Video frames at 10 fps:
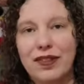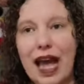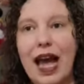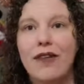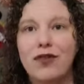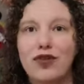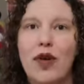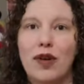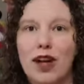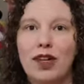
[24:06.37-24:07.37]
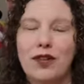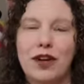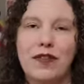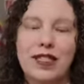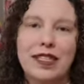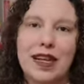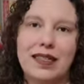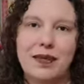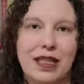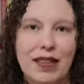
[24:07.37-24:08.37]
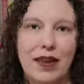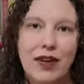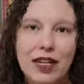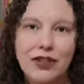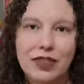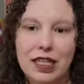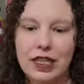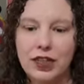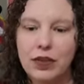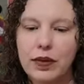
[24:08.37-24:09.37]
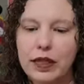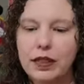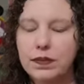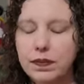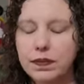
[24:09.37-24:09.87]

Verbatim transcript: have to draw and color if it's not something that they're interested in doing.